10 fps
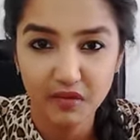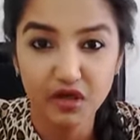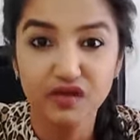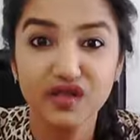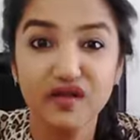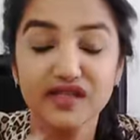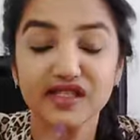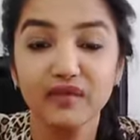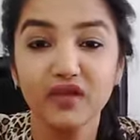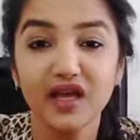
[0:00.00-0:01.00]
Because there is
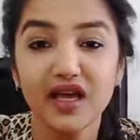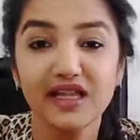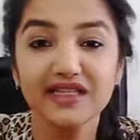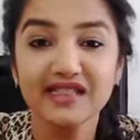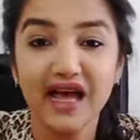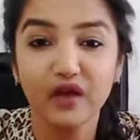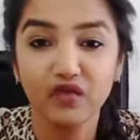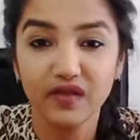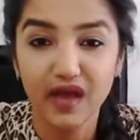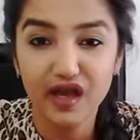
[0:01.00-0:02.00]
something else
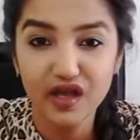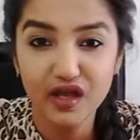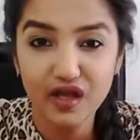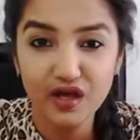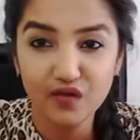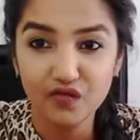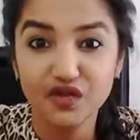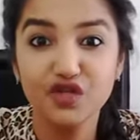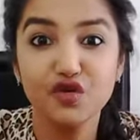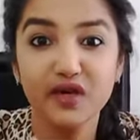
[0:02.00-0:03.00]
out there
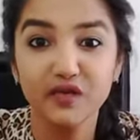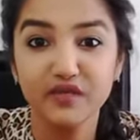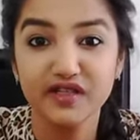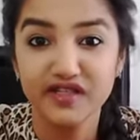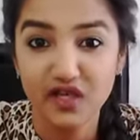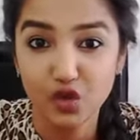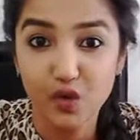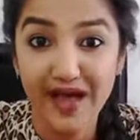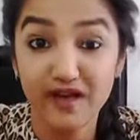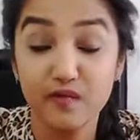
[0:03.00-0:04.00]
which you can
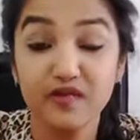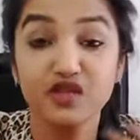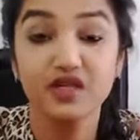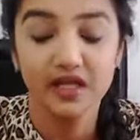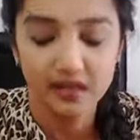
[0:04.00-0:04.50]
pursue and which